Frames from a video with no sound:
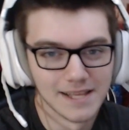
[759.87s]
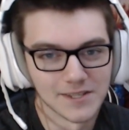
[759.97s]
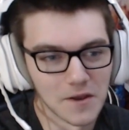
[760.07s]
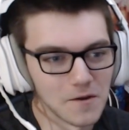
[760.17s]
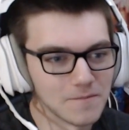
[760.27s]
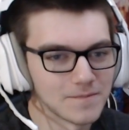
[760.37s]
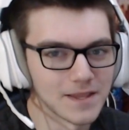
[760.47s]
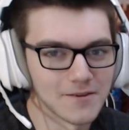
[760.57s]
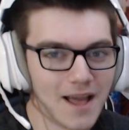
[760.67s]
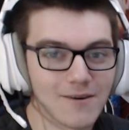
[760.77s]
So,
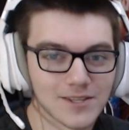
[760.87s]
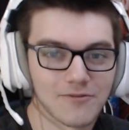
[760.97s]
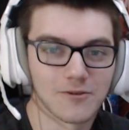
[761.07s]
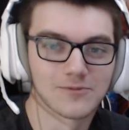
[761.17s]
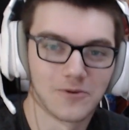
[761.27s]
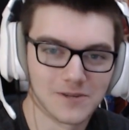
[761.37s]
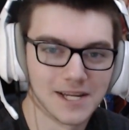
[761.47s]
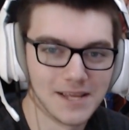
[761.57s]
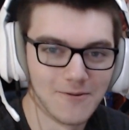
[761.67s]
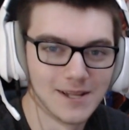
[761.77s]
you know, that was the first person
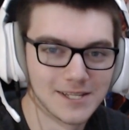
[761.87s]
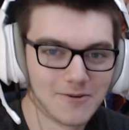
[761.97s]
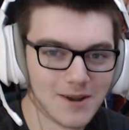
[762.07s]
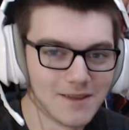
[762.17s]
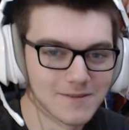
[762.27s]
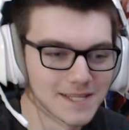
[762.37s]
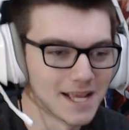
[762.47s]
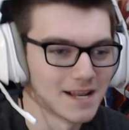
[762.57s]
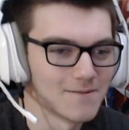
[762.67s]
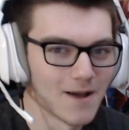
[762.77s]
he went to when he was
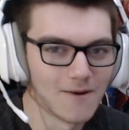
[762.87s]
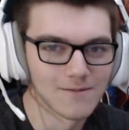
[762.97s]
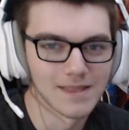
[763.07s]
thinking about